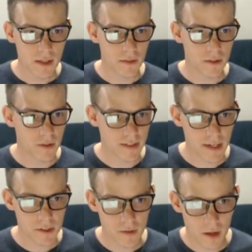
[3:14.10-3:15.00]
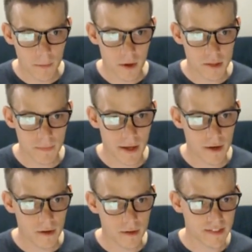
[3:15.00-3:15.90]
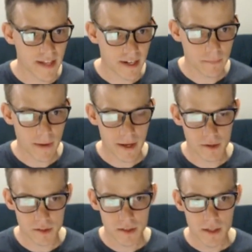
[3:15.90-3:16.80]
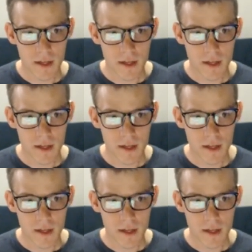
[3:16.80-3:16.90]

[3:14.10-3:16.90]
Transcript: the transaction lockbox pattern, Saga patterns,